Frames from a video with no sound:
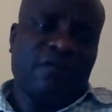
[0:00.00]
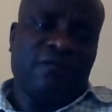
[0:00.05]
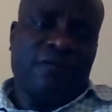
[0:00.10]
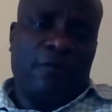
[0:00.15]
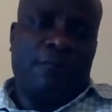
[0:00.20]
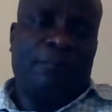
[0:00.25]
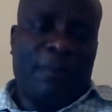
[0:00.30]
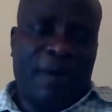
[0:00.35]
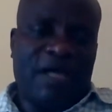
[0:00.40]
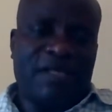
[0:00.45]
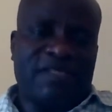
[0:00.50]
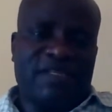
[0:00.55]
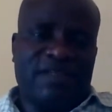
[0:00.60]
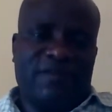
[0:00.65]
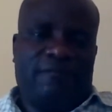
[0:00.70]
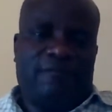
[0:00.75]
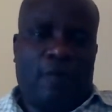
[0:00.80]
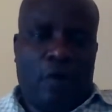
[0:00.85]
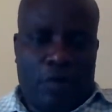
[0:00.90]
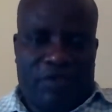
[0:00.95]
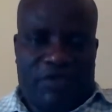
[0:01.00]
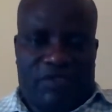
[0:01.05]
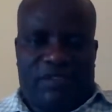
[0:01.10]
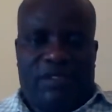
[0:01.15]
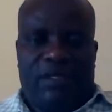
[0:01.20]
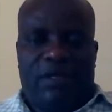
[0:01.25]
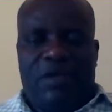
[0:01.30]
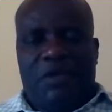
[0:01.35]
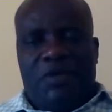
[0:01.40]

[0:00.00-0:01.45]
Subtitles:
for passive voice.